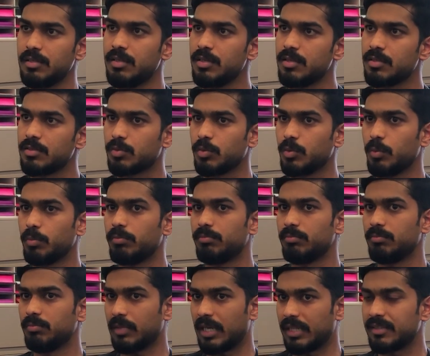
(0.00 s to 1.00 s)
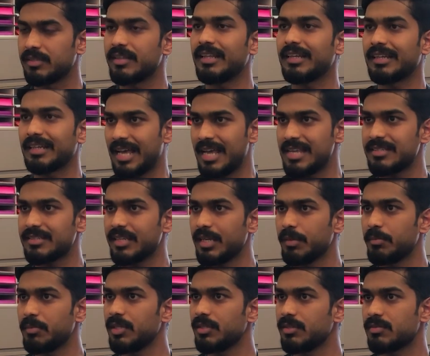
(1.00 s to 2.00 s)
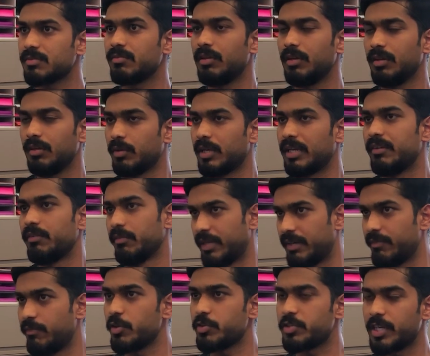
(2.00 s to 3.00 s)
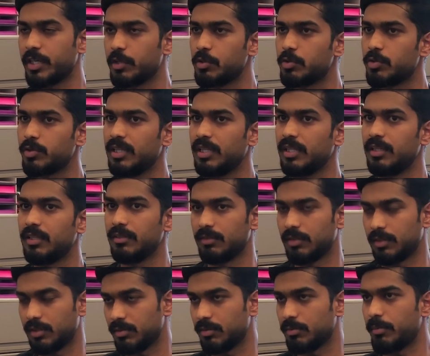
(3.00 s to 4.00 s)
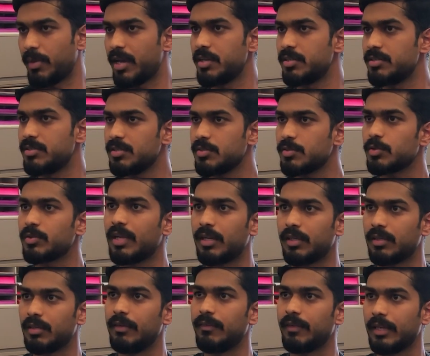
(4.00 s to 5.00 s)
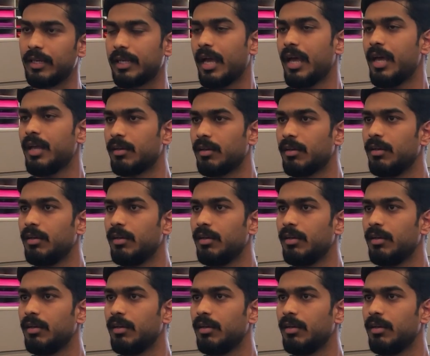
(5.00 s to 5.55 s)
So other than class timings, we'll give our schedule to the manager so that he can